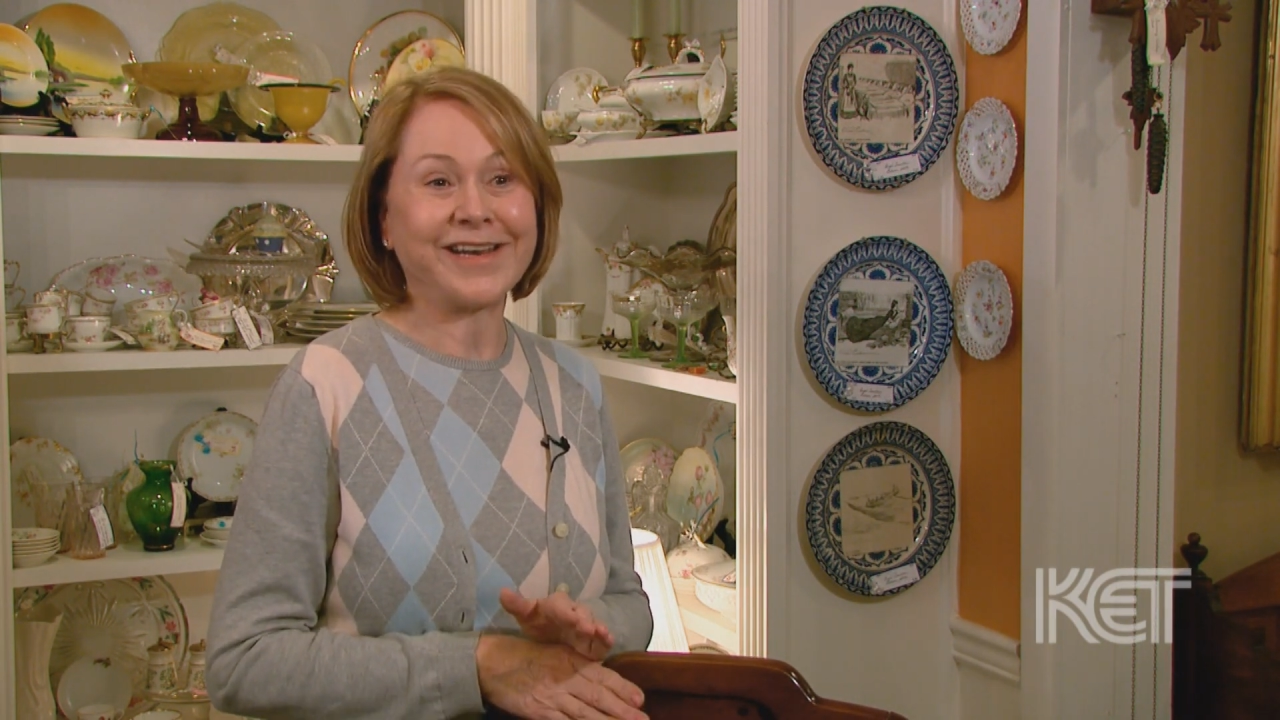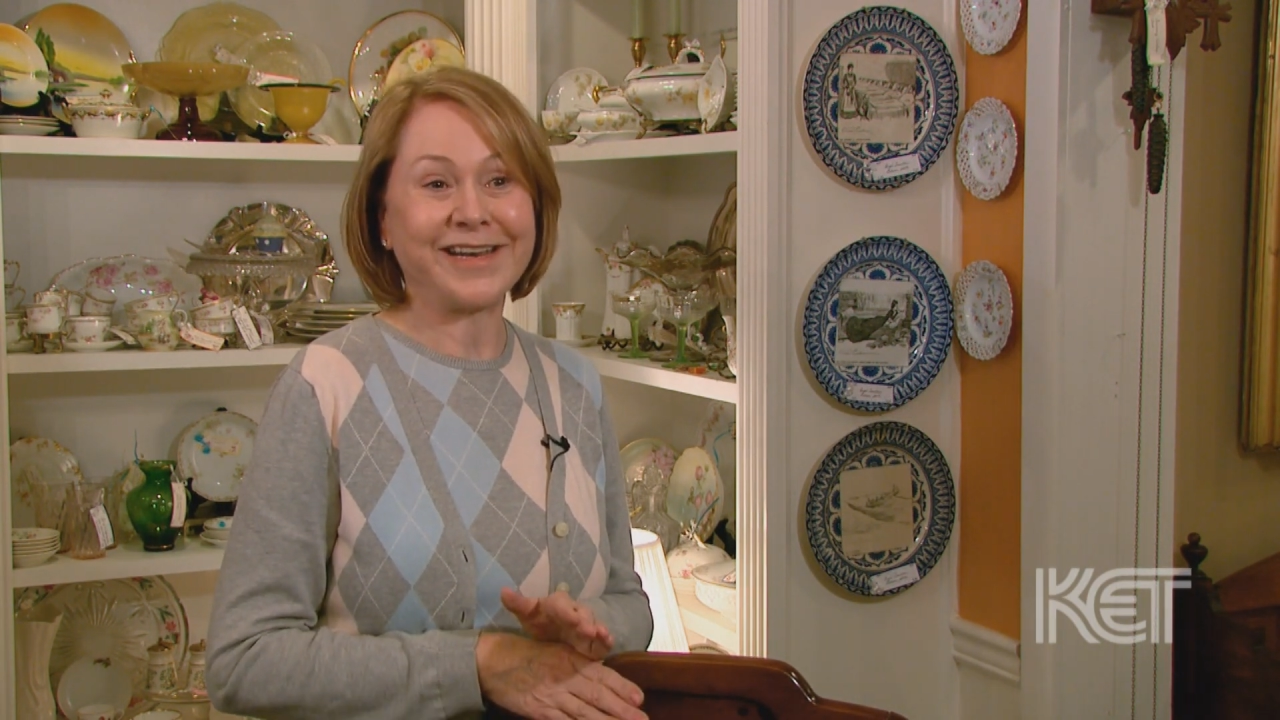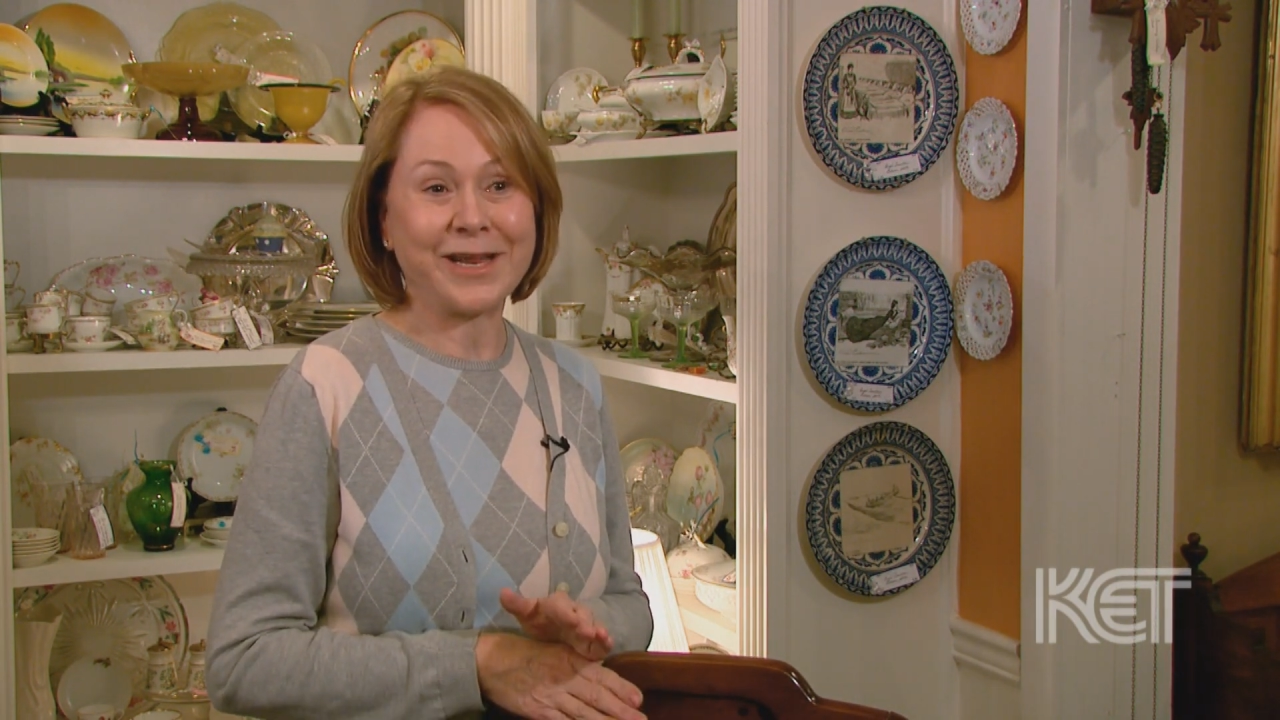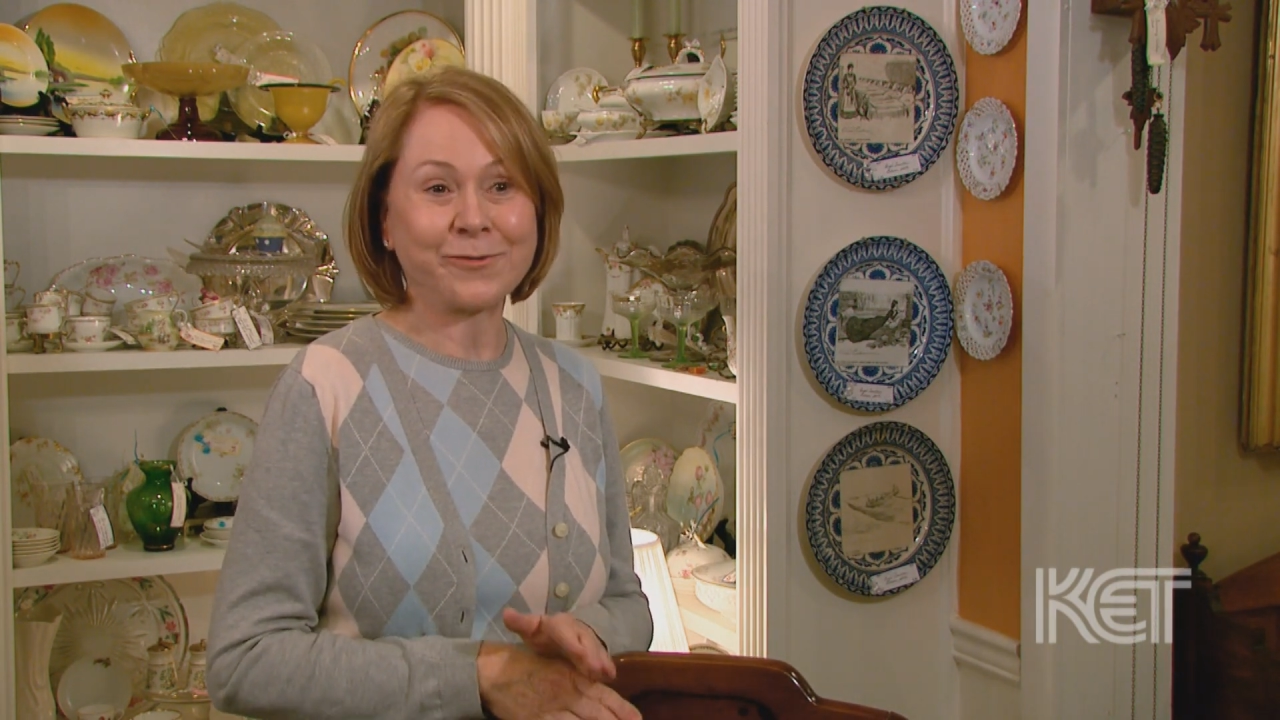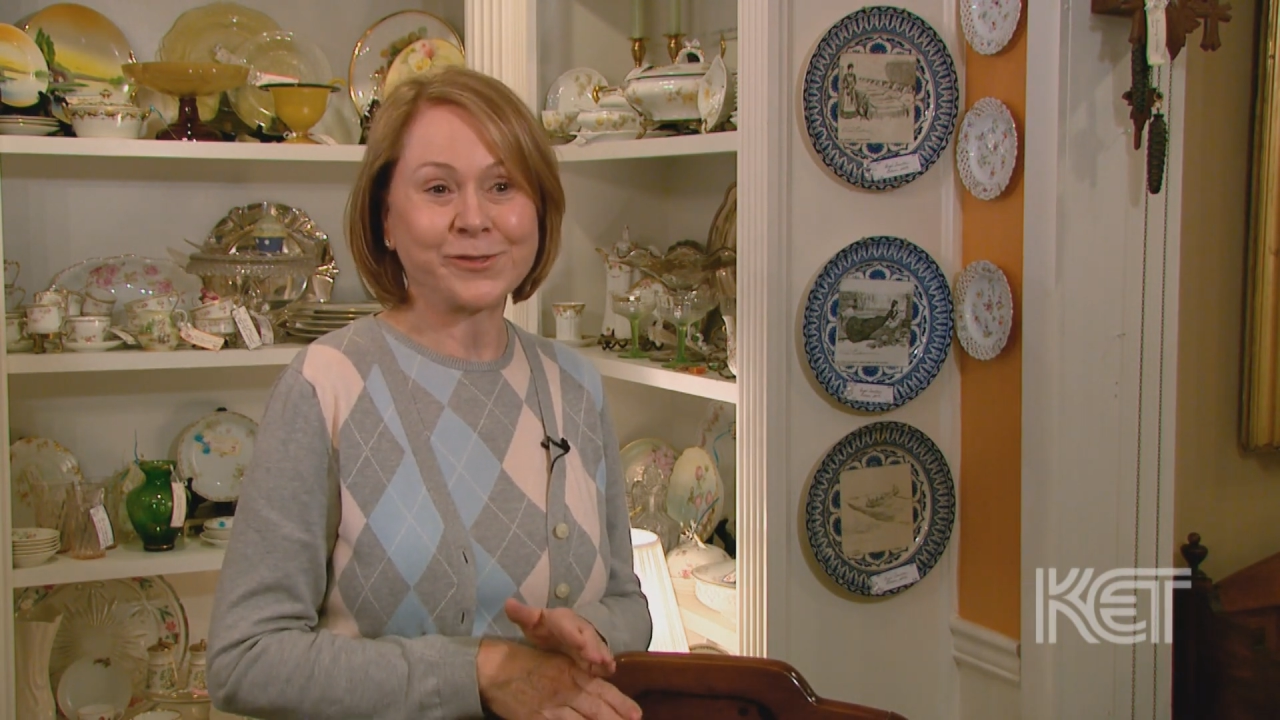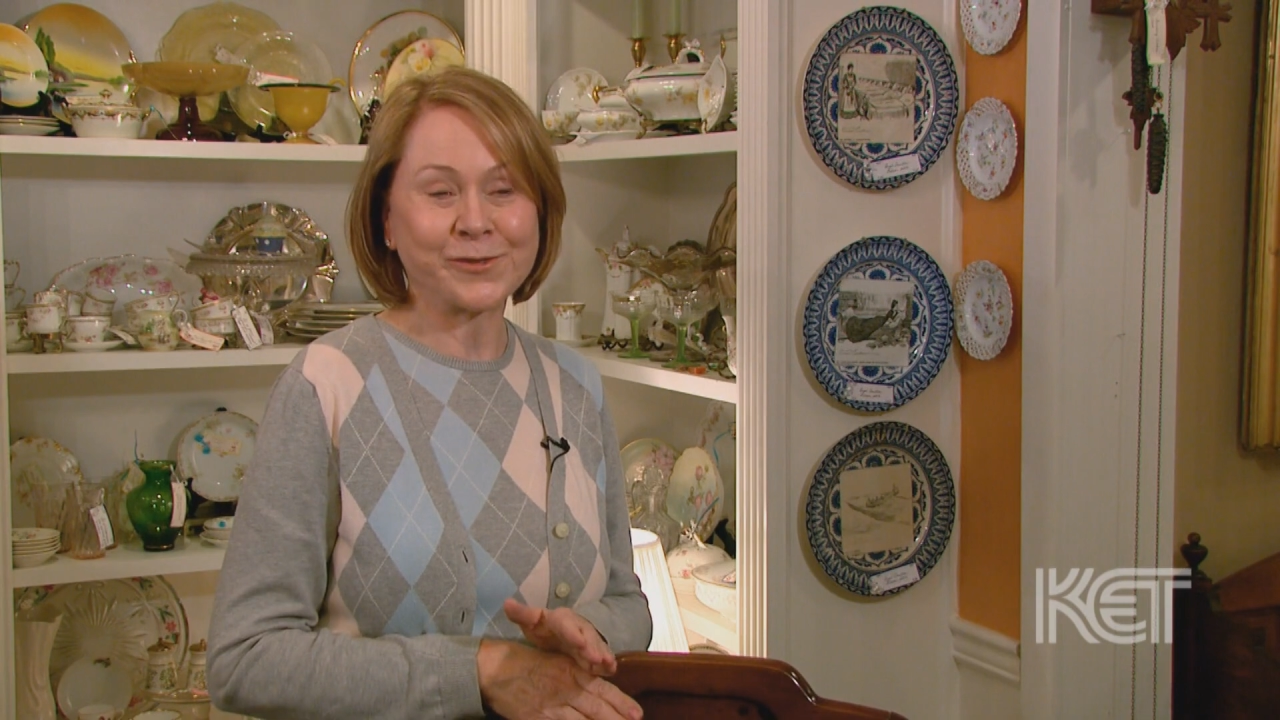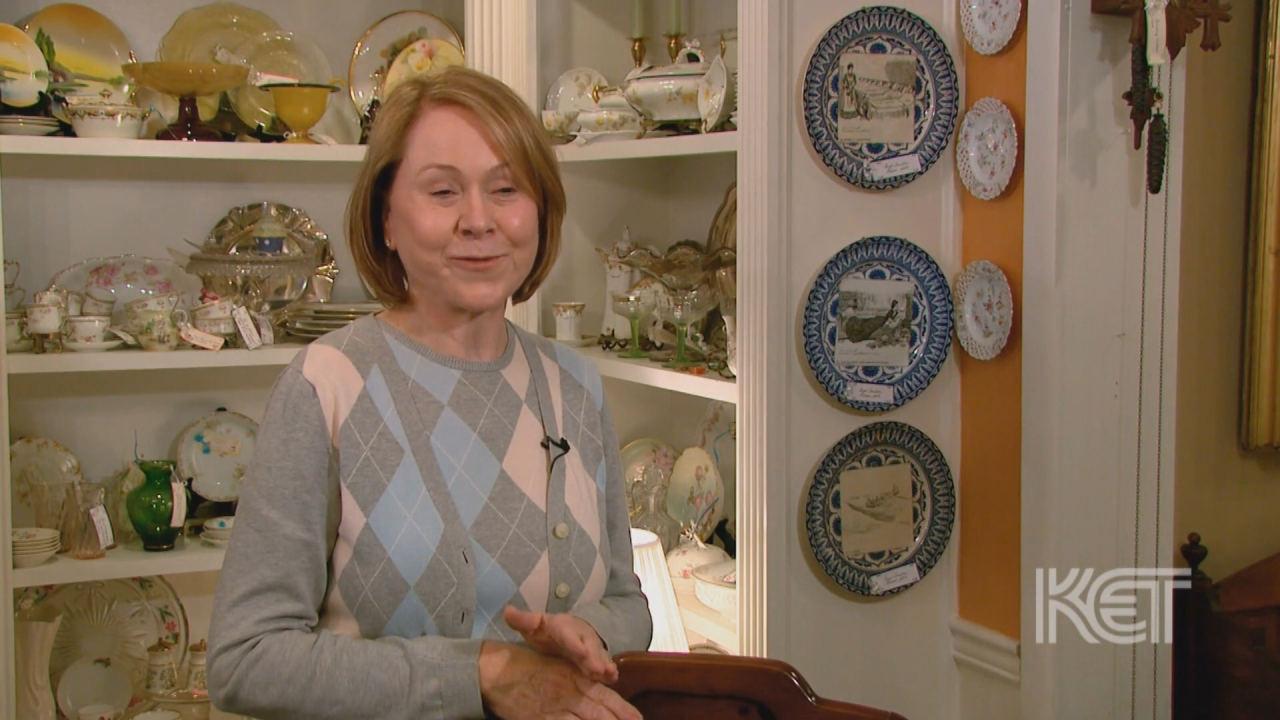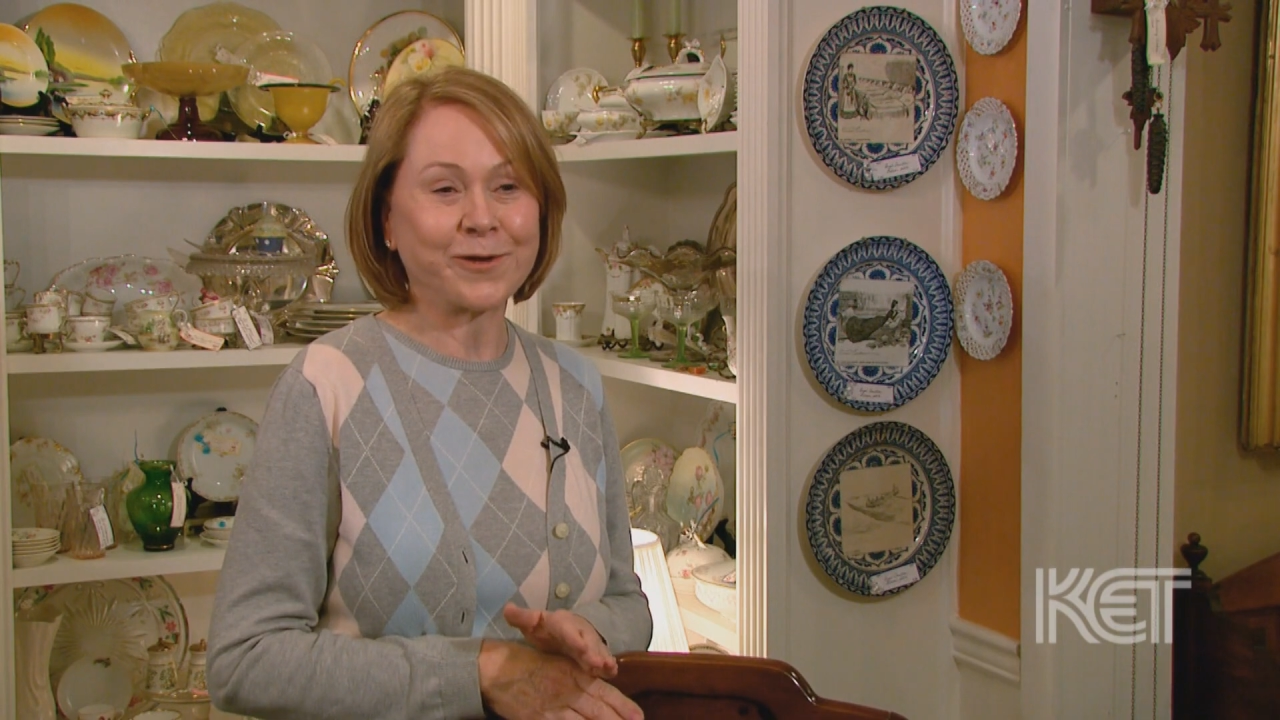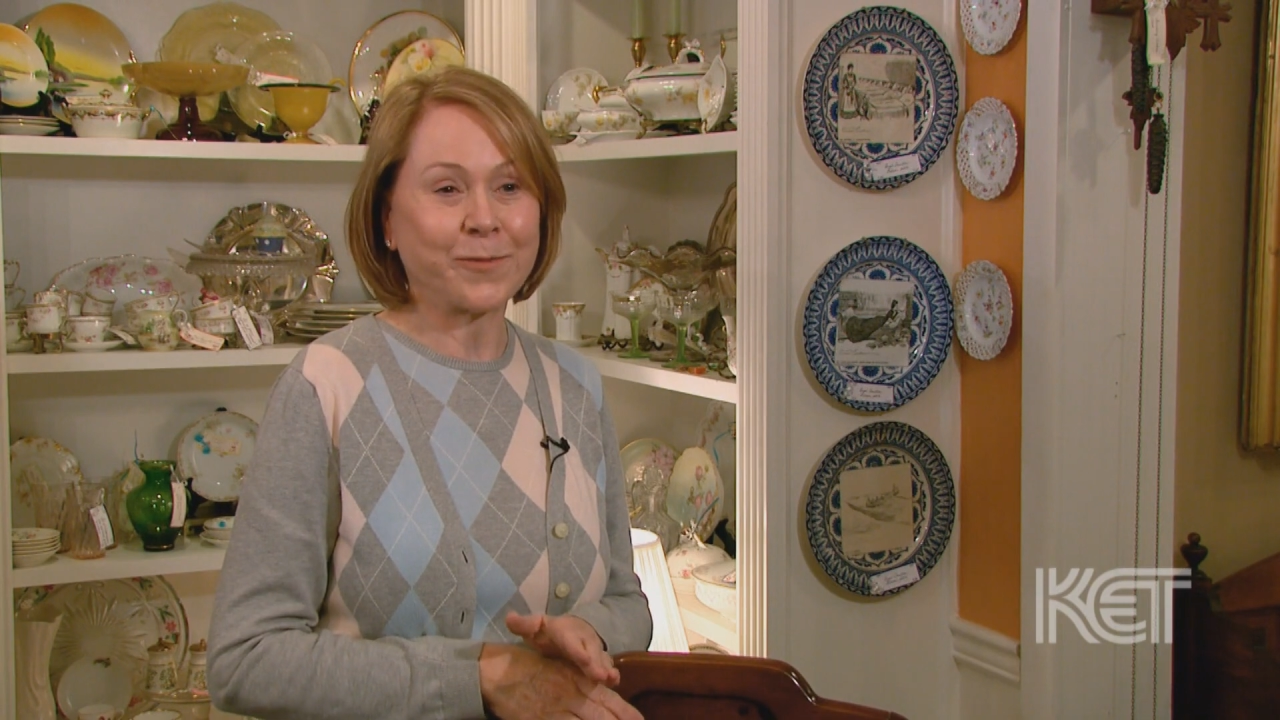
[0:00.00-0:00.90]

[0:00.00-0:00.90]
and notice it right